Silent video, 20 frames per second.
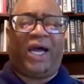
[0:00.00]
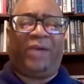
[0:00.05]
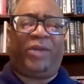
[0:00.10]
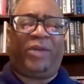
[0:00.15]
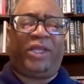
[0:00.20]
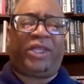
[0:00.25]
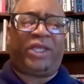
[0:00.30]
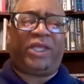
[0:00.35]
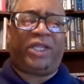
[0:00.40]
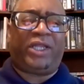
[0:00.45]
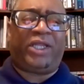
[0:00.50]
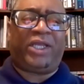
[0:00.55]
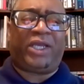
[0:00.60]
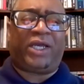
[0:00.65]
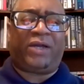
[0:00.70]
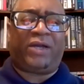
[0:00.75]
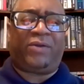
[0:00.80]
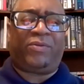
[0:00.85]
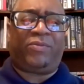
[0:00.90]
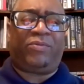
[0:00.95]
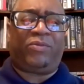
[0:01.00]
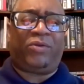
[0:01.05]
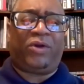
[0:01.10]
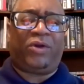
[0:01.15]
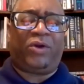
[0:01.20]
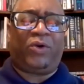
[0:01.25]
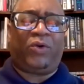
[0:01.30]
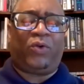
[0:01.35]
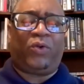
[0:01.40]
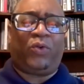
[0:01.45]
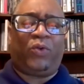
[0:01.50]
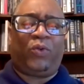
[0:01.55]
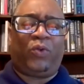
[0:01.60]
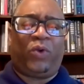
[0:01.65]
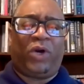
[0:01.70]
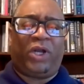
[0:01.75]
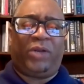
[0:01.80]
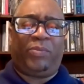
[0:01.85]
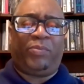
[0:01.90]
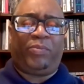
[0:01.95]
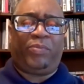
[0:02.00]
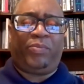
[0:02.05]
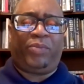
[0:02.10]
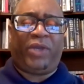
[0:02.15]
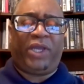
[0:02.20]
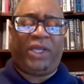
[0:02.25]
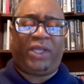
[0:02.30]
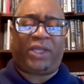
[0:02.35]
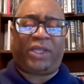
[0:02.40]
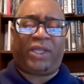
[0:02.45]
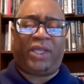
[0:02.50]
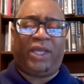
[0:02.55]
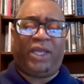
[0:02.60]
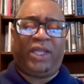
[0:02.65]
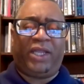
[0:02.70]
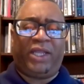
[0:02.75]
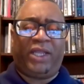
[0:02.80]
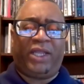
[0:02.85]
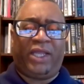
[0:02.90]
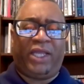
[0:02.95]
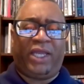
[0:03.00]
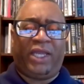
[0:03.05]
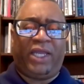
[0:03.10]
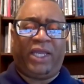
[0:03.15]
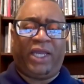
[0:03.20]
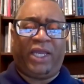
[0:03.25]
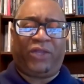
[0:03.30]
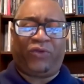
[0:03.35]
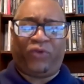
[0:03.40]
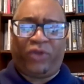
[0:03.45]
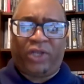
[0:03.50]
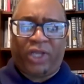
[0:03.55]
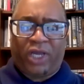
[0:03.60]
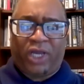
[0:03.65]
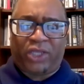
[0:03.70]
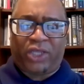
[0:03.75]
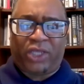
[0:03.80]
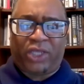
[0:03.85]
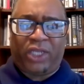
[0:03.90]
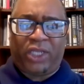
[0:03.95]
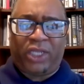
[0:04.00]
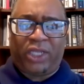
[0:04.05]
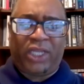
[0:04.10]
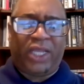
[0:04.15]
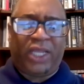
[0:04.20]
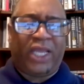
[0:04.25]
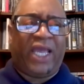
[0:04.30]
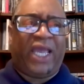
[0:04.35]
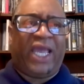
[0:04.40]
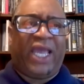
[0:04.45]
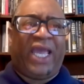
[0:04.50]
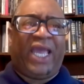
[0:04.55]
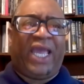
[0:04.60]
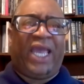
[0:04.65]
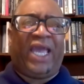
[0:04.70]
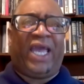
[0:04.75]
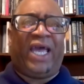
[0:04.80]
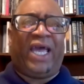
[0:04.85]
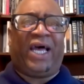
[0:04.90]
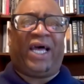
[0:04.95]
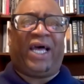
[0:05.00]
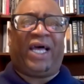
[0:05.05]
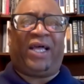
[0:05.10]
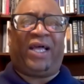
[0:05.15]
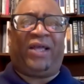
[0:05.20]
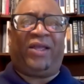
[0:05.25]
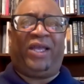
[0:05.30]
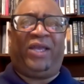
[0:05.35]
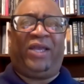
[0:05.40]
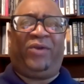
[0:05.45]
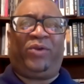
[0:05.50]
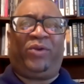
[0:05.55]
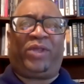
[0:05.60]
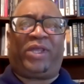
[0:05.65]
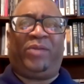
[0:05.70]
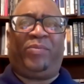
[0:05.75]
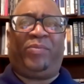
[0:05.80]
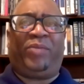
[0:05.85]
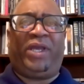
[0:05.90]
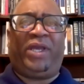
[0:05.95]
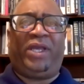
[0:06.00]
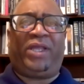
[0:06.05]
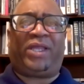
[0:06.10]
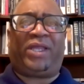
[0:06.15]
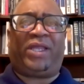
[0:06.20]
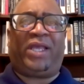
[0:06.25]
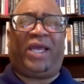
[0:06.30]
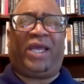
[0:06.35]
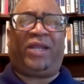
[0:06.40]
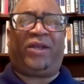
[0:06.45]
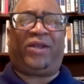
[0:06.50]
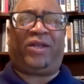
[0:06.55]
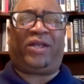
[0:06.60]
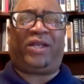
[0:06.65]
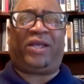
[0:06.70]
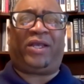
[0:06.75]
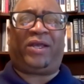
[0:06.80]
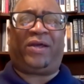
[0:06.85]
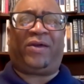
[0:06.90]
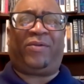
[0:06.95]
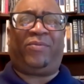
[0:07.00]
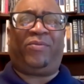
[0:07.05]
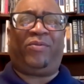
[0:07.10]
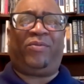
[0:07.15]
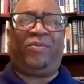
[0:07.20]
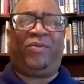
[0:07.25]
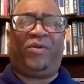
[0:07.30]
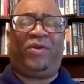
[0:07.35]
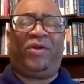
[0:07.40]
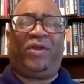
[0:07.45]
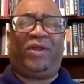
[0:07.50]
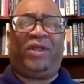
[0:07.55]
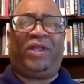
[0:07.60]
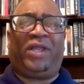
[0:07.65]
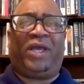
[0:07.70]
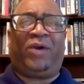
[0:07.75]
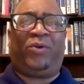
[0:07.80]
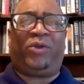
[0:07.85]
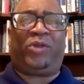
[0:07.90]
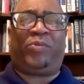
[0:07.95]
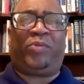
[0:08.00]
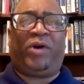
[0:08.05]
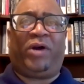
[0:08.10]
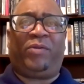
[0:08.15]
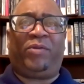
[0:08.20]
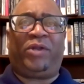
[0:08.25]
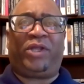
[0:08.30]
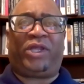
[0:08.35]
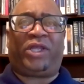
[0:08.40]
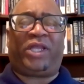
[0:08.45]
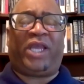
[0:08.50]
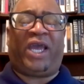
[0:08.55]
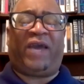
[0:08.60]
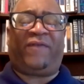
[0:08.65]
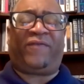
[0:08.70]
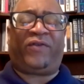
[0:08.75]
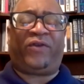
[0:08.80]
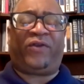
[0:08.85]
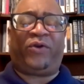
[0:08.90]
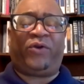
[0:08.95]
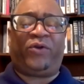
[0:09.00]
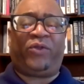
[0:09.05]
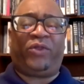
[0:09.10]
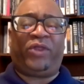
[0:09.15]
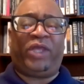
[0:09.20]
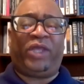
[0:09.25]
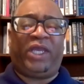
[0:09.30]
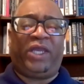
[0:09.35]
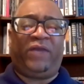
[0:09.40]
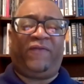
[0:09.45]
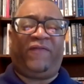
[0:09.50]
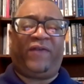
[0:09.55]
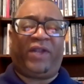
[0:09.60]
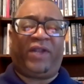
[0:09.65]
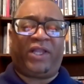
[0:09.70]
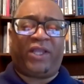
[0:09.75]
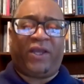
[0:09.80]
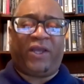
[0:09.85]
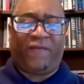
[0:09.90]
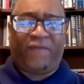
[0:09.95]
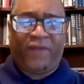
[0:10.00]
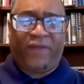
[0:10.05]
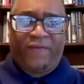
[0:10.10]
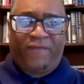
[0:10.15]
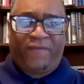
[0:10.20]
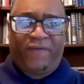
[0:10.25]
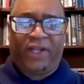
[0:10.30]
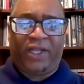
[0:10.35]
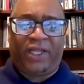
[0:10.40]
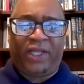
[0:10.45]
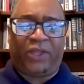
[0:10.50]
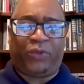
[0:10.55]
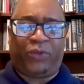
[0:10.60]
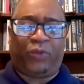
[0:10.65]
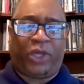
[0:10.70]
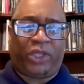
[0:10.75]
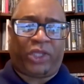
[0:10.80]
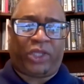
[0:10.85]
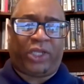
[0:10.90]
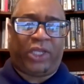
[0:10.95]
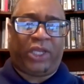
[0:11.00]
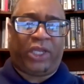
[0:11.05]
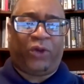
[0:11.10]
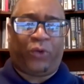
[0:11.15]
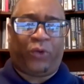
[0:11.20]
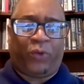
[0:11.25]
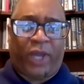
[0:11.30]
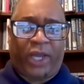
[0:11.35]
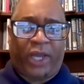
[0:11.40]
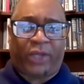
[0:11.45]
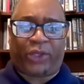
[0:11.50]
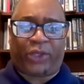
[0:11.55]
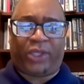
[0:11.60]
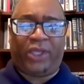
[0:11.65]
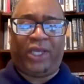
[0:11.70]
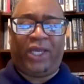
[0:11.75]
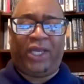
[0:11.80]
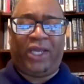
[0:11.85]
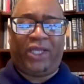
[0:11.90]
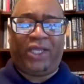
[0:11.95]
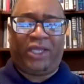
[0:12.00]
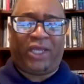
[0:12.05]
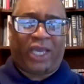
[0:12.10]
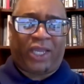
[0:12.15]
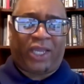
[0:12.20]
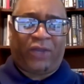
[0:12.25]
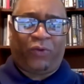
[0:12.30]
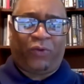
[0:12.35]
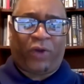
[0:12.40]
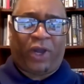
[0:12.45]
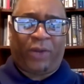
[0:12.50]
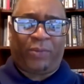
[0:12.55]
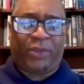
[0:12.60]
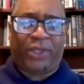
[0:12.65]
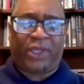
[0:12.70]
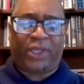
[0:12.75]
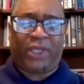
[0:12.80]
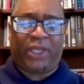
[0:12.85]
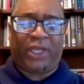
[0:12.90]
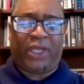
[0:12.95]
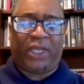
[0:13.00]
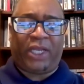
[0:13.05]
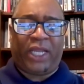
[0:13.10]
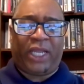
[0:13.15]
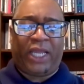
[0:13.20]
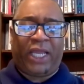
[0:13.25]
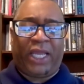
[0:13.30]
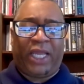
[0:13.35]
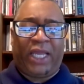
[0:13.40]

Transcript: I mentioned uh, one piece in the introduction. Uh, it was the piece that uh, that was published after the Philadelphia Phillies racially harassed Jackie Robinson